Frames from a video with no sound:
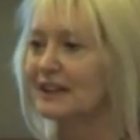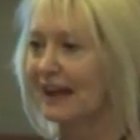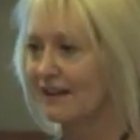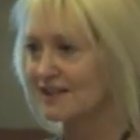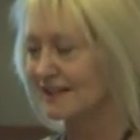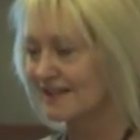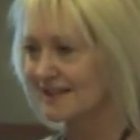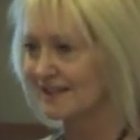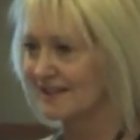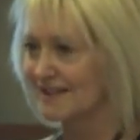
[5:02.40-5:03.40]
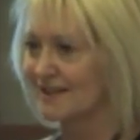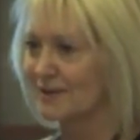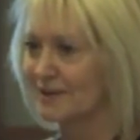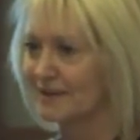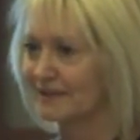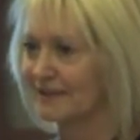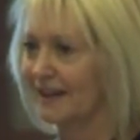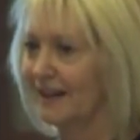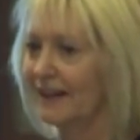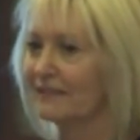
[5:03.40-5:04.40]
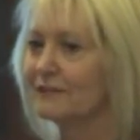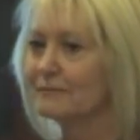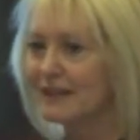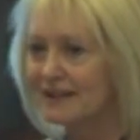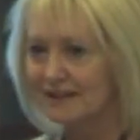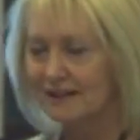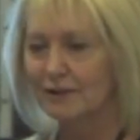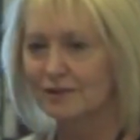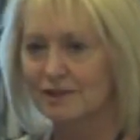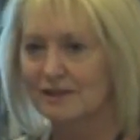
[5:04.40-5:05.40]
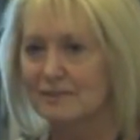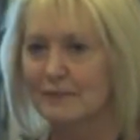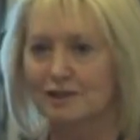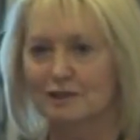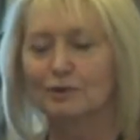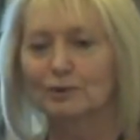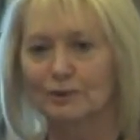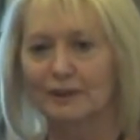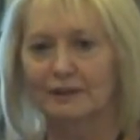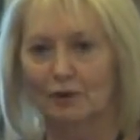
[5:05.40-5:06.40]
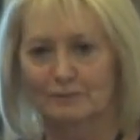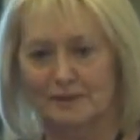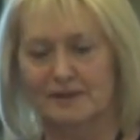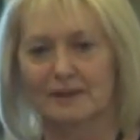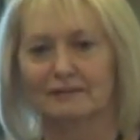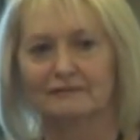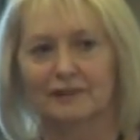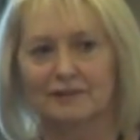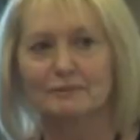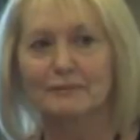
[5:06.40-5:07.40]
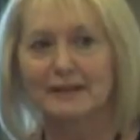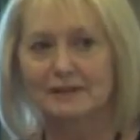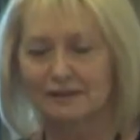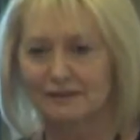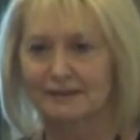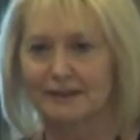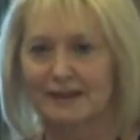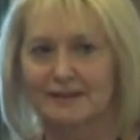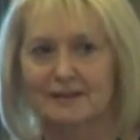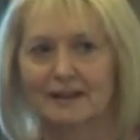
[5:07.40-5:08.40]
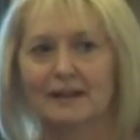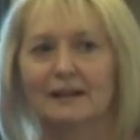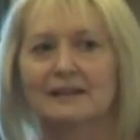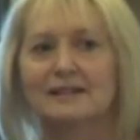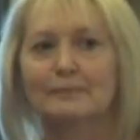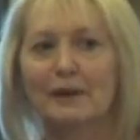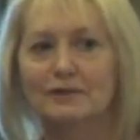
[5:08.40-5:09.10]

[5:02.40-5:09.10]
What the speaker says: how to listen and so on. For me, coaching is much more all-encompassing and fundamental than that. It's about